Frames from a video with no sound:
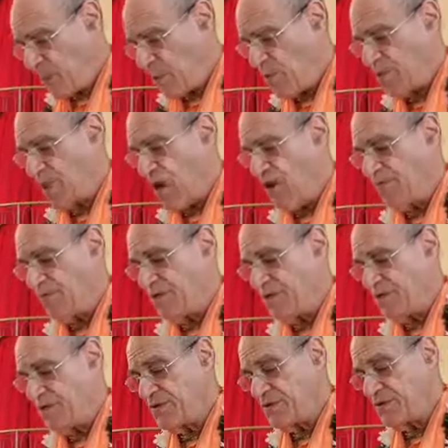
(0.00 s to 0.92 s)
with
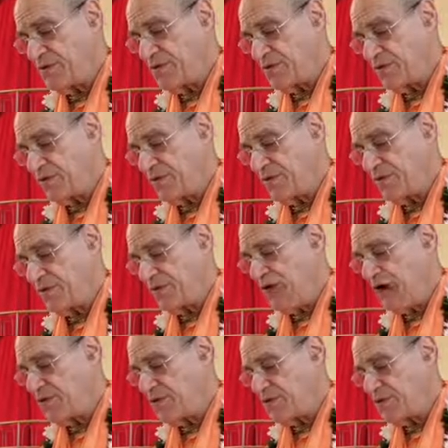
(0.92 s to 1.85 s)
offerings of fruits and
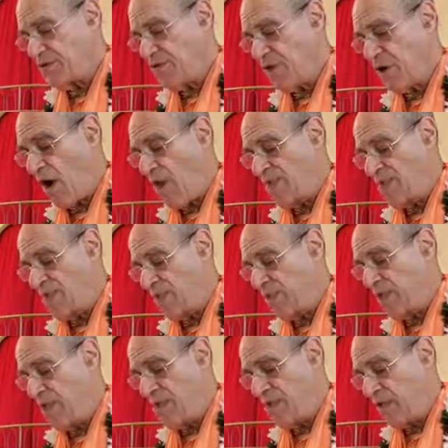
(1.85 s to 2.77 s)
flowers, your
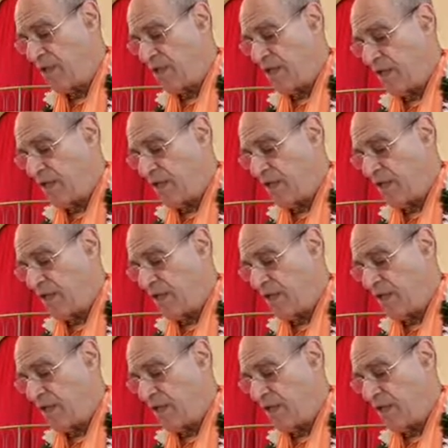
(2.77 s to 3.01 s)
offspring